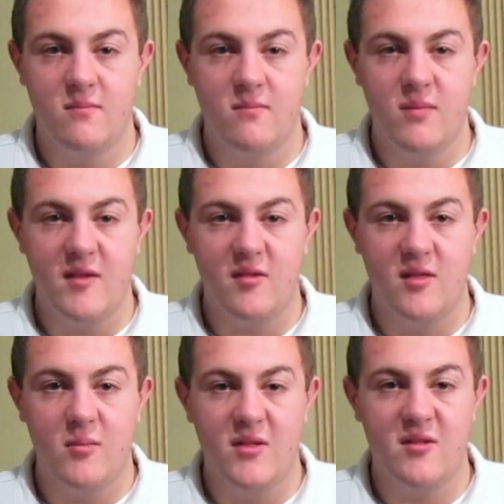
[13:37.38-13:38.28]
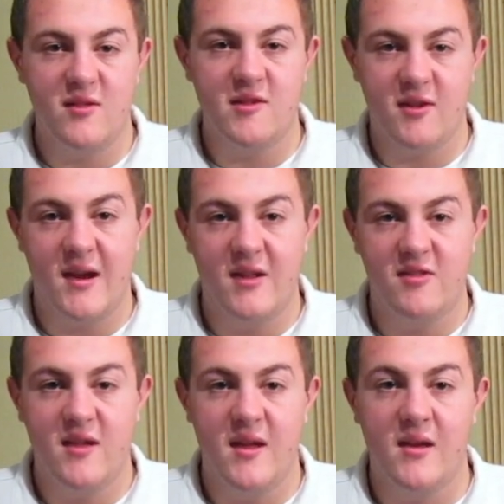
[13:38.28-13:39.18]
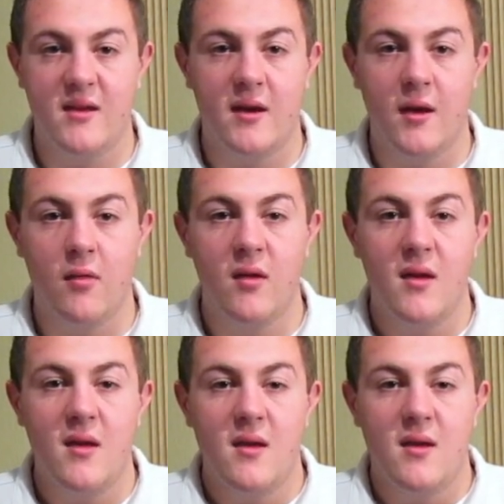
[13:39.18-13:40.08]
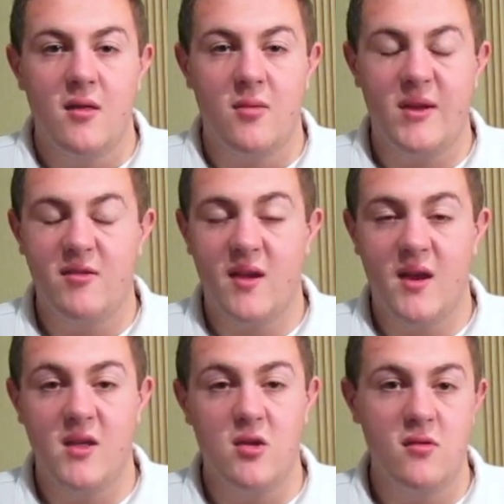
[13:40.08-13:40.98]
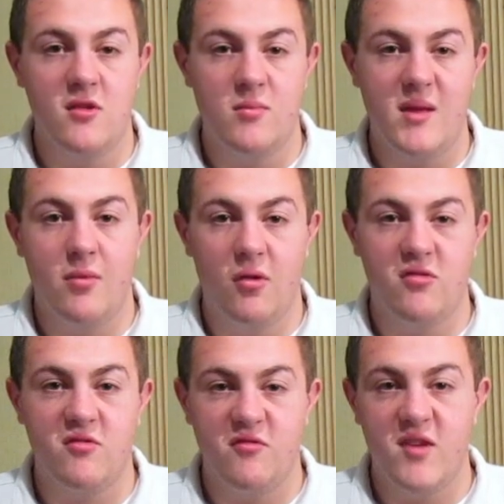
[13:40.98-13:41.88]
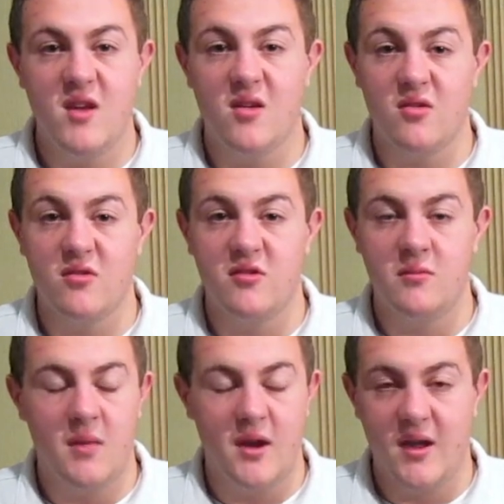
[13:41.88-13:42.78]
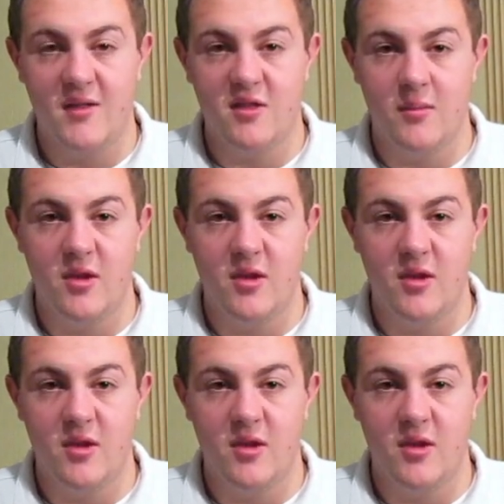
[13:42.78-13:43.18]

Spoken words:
basically the businesses are kind of saying, they're basically kind of using people's fears against them.